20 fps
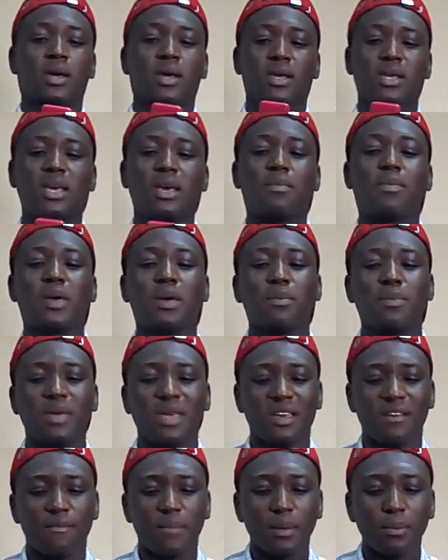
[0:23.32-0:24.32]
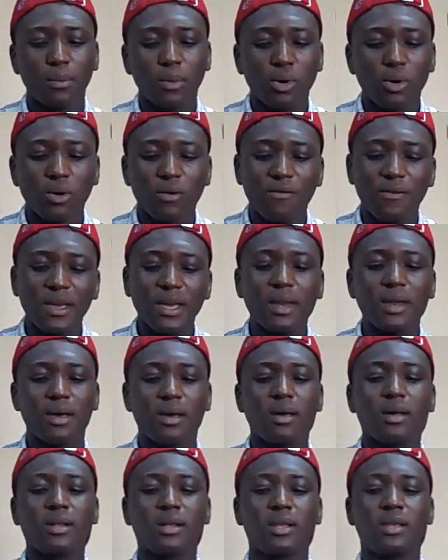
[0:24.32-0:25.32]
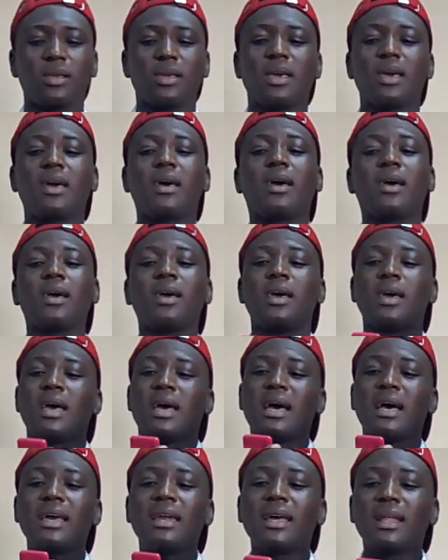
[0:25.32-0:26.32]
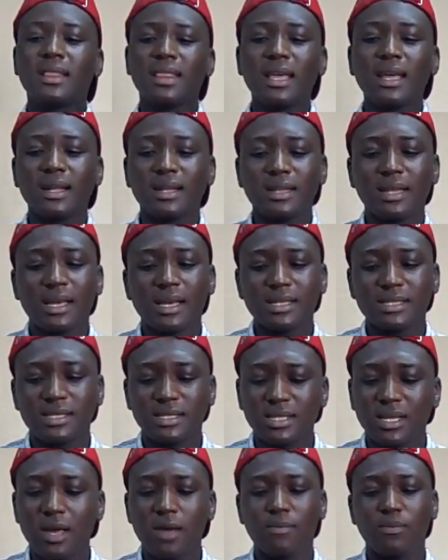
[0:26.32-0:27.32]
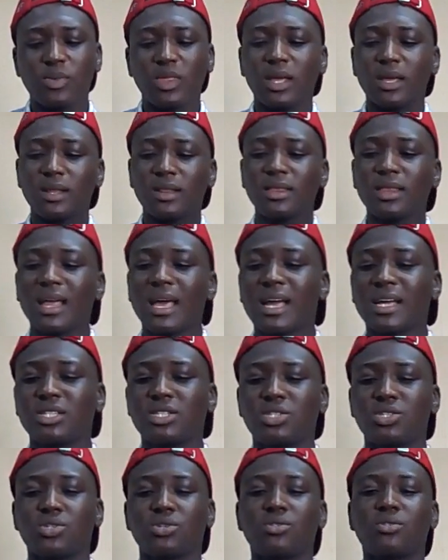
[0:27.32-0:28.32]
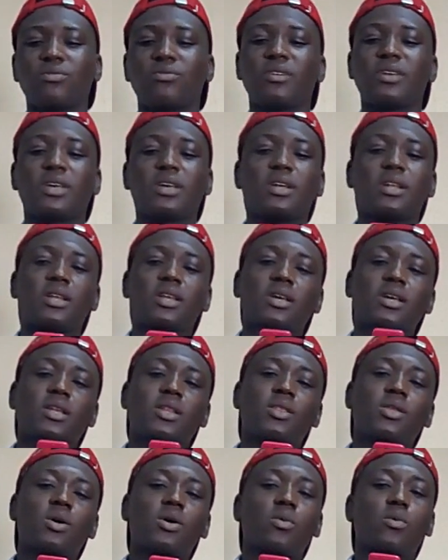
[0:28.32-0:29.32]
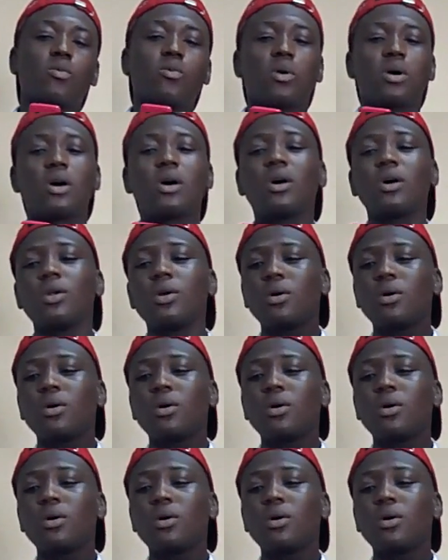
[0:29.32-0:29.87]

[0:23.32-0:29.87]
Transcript: Yeah, baby, I've been moving on, yeah, and I think there's something that you really don't want.